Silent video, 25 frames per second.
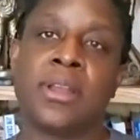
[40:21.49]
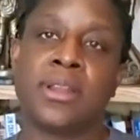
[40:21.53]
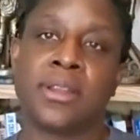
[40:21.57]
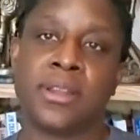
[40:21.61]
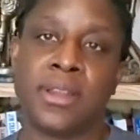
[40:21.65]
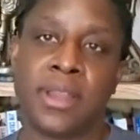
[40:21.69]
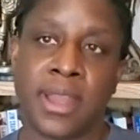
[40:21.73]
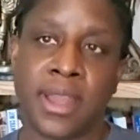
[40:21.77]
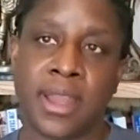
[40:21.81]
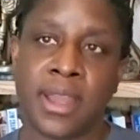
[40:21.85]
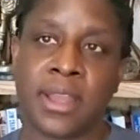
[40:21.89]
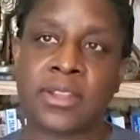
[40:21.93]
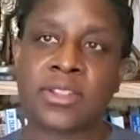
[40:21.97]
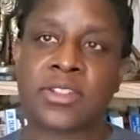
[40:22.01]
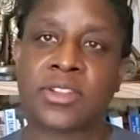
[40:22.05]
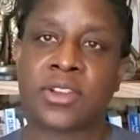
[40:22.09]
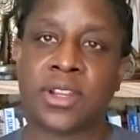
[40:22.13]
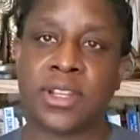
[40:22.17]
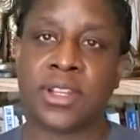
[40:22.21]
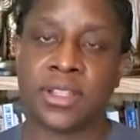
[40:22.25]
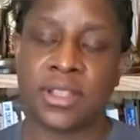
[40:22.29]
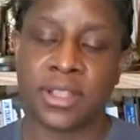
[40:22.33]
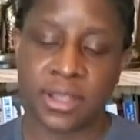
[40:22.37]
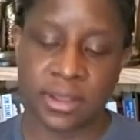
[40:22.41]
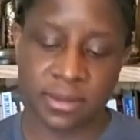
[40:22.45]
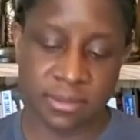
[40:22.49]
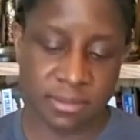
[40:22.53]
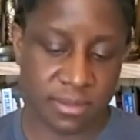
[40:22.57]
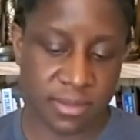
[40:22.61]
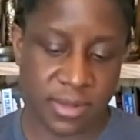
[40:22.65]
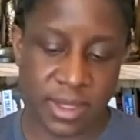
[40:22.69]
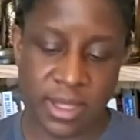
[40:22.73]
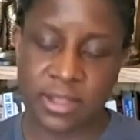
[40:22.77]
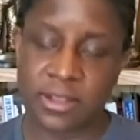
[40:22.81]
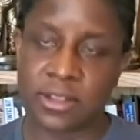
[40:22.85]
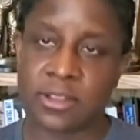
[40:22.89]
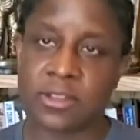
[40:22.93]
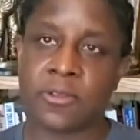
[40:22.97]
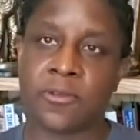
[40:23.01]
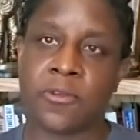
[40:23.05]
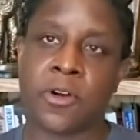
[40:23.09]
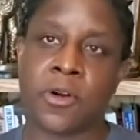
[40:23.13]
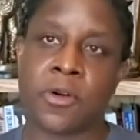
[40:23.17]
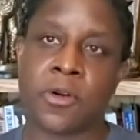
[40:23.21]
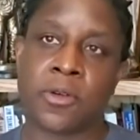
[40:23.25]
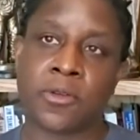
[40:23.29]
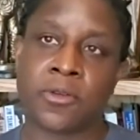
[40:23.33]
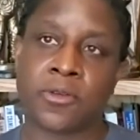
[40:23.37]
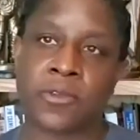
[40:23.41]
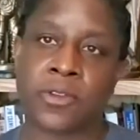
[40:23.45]
Yeah, so he did he did the
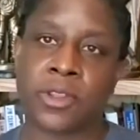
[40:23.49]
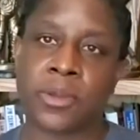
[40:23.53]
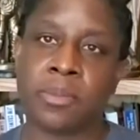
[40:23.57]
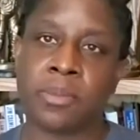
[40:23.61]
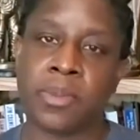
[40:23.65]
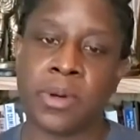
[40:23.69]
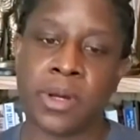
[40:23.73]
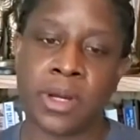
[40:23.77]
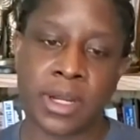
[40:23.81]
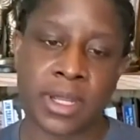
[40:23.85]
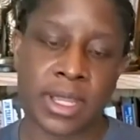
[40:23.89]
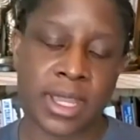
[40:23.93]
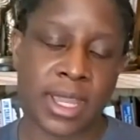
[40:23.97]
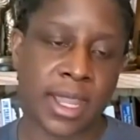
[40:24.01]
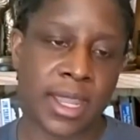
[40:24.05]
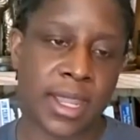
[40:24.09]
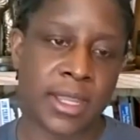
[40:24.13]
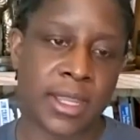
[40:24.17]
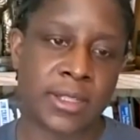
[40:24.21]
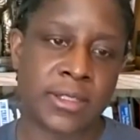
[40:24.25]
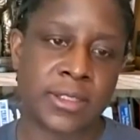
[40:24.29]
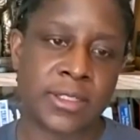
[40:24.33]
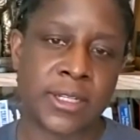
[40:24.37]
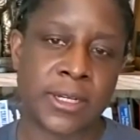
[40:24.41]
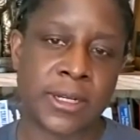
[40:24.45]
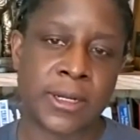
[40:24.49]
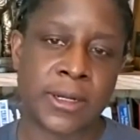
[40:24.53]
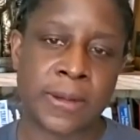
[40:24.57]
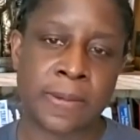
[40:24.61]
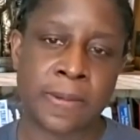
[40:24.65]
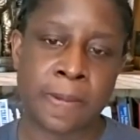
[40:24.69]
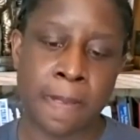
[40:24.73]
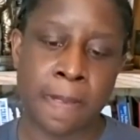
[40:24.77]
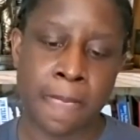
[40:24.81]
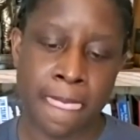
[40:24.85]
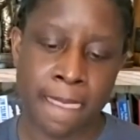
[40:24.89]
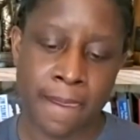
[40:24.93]
foreword for the book, and um,